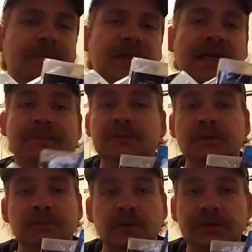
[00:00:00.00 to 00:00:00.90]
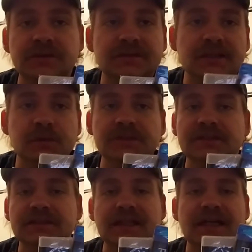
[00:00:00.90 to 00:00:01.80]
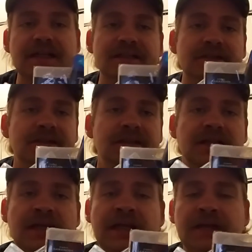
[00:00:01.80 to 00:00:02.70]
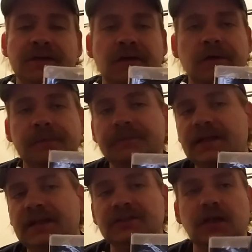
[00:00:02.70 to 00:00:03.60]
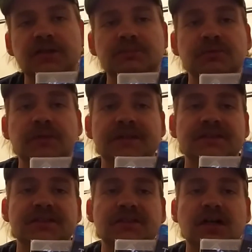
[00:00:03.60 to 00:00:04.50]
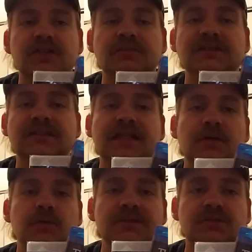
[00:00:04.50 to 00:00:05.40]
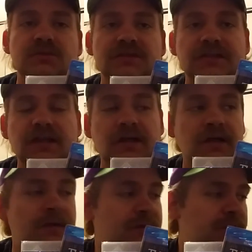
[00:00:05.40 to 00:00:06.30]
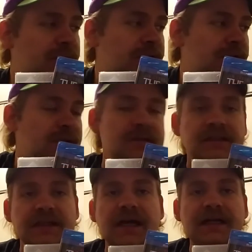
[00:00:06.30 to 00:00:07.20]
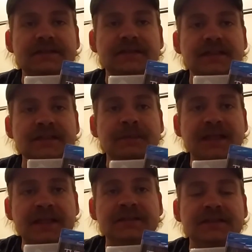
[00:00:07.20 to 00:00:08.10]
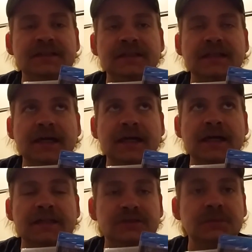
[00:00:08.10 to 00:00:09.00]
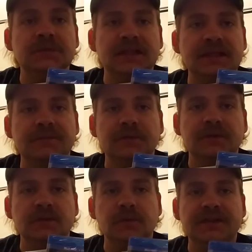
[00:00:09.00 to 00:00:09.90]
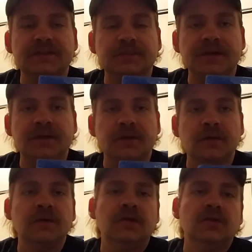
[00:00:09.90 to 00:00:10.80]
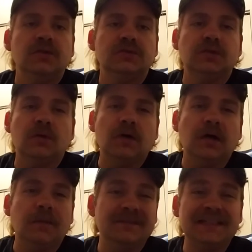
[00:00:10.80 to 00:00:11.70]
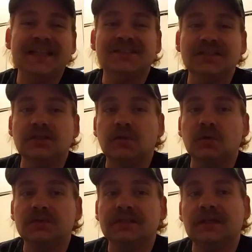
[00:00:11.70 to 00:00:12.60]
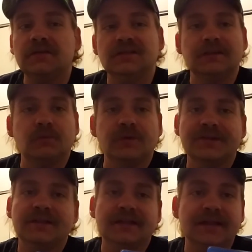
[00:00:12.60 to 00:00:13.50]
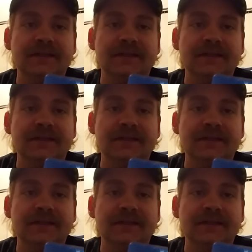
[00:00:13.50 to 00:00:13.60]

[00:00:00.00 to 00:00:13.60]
happy Memorial Day weekend, guys. And as always, Blu-rayness is awesomeness. And I will be doing the contest. I'm ending on today for the Red Sparrow. So it's actually closed now, because I'm working